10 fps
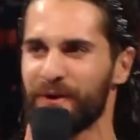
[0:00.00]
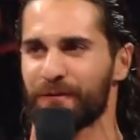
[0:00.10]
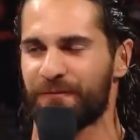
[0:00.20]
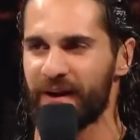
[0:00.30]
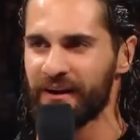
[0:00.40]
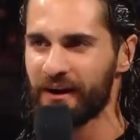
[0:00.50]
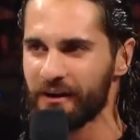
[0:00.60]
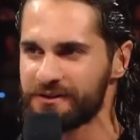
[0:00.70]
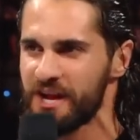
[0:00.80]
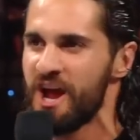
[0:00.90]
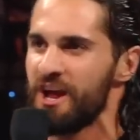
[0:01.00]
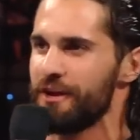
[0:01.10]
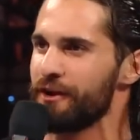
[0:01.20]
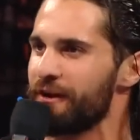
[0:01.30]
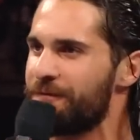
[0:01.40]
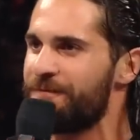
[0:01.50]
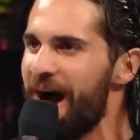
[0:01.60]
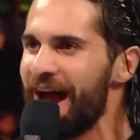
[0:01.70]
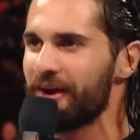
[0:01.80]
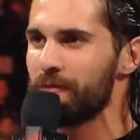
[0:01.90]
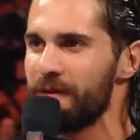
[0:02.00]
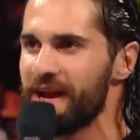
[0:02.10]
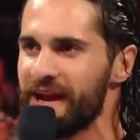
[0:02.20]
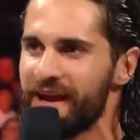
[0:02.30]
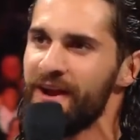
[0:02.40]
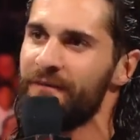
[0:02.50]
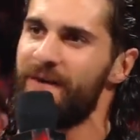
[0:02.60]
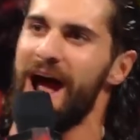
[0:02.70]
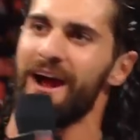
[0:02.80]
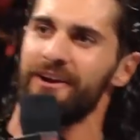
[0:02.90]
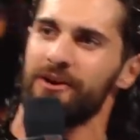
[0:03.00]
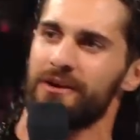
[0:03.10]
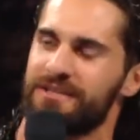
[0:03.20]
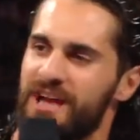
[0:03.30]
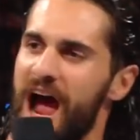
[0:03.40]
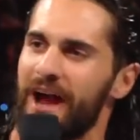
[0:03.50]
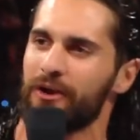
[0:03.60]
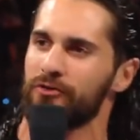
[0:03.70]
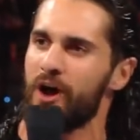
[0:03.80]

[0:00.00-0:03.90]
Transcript: your fingers, you're gonna fire me, fire your entire